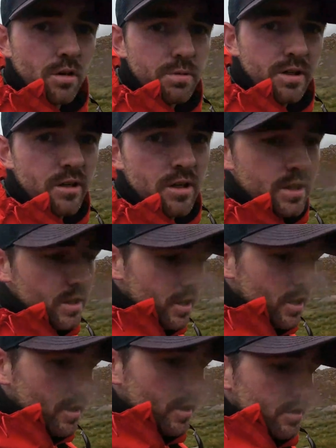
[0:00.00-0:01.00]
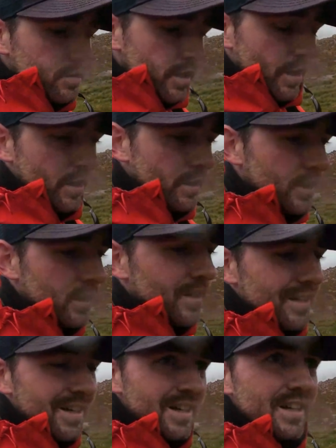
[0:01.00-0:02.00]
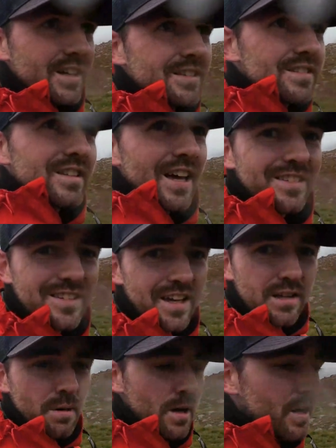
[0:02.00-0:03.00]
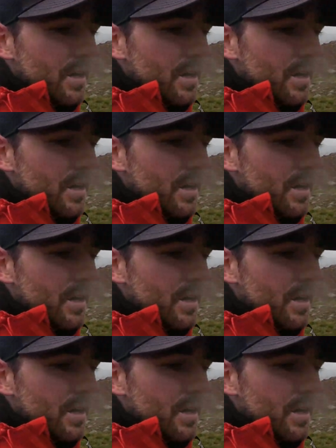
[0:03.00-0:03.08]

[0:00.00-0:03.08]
up here. So yeah, tent time.